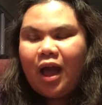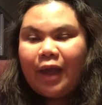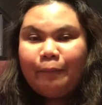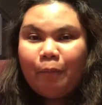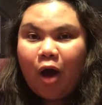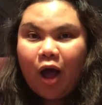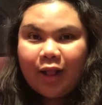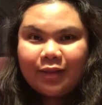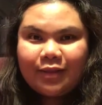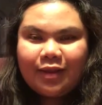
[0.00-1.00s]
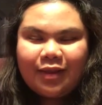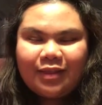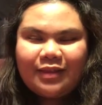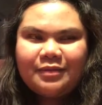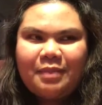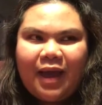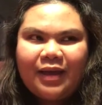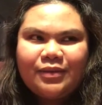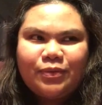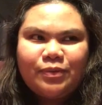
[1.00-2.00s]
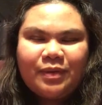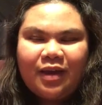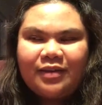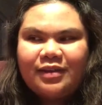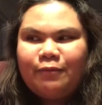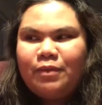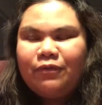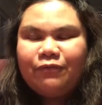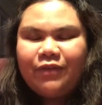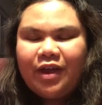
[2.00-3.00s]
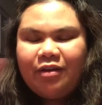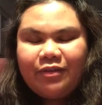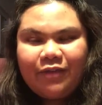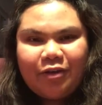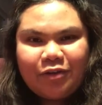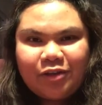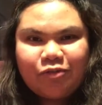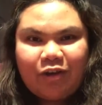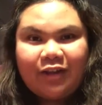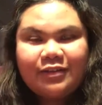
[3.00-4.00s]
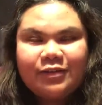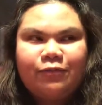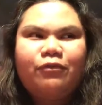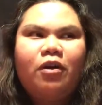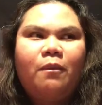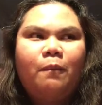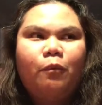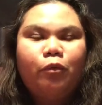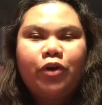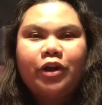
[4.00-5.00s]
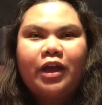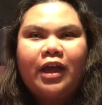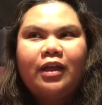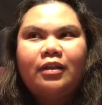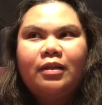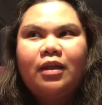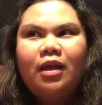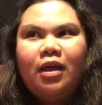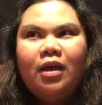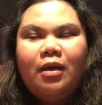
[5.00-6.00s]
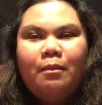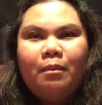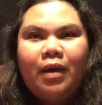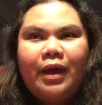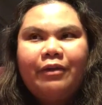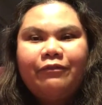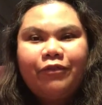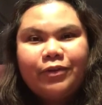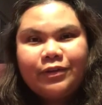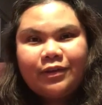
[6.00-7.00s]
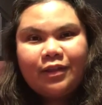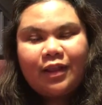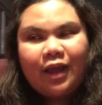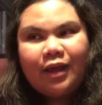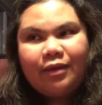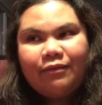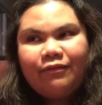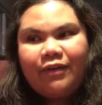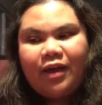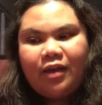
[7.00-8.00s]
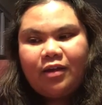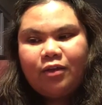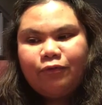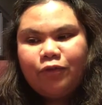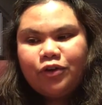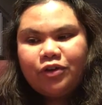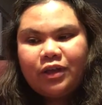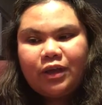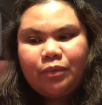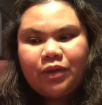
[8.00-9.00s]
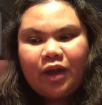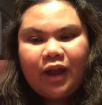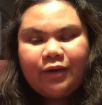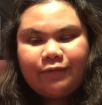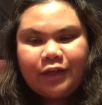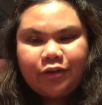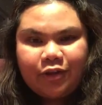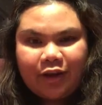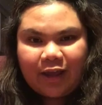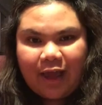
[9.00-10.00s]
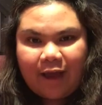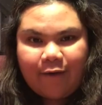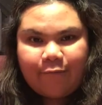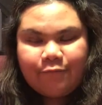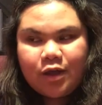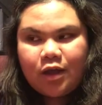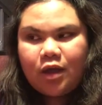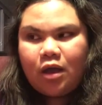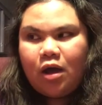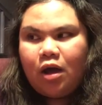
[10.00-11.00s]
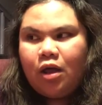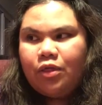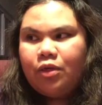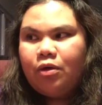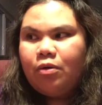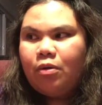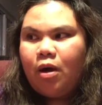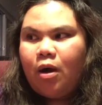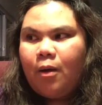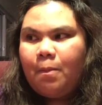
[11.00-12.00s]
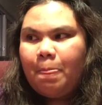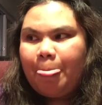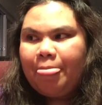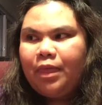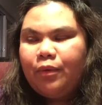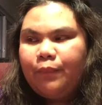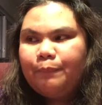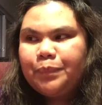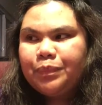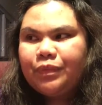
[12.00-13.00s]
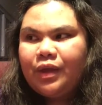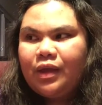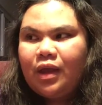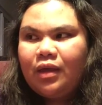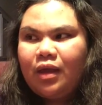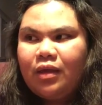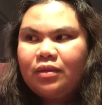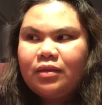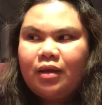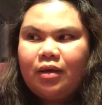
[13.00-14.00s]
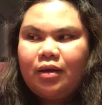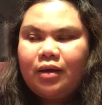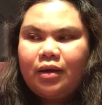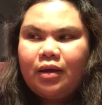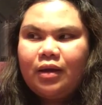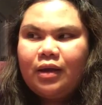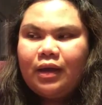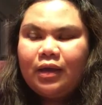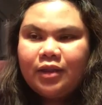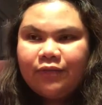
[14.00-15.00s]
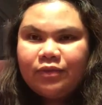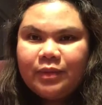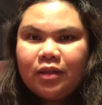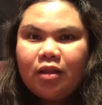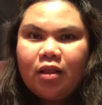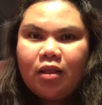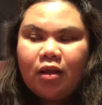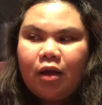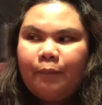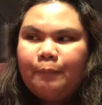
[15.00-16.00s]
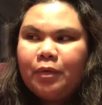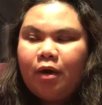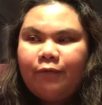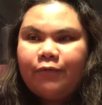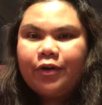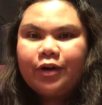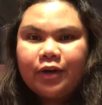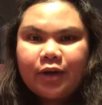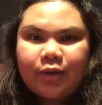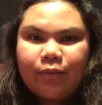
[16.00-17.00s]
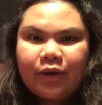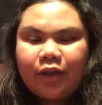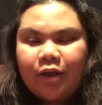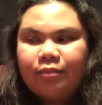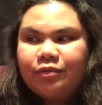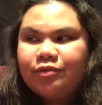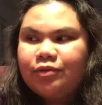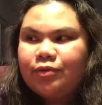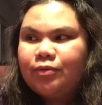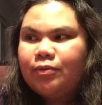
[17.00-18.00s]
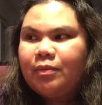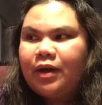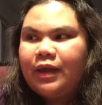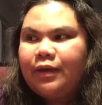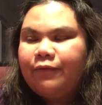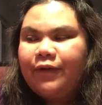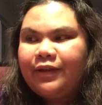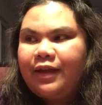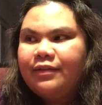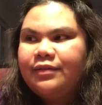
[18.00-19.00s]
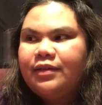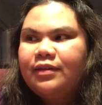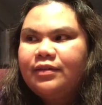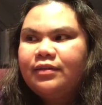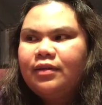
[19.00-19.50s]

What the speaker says: I bought these bags was because I've been very stressed from work and my personal life, and unfortunately with the kind of nature I have, although it gives me a little comfort when it comes to my finances.